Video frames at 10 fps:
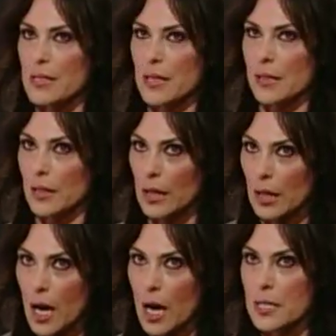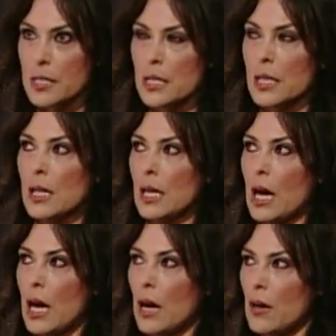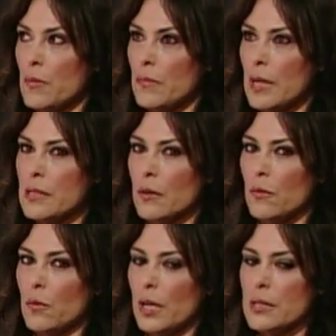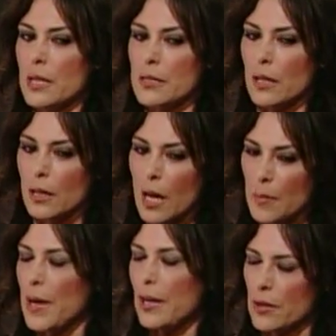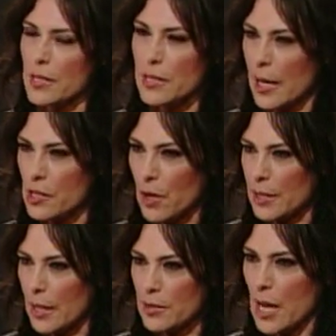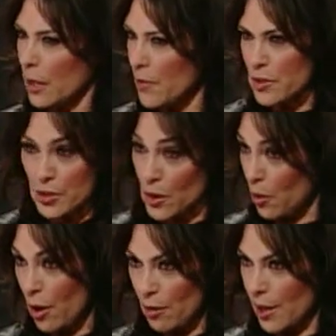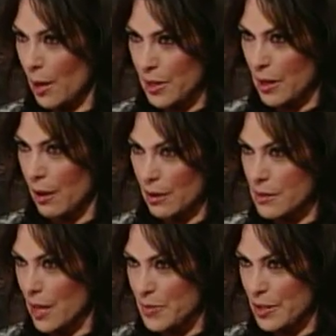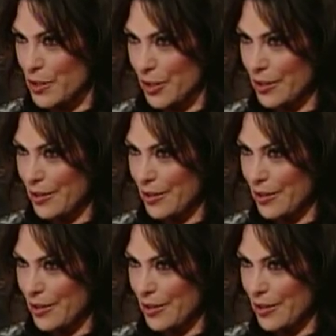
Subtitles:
it's gotten a lot it's a lot better in the States right now. Television is no longer the ugly stepsister,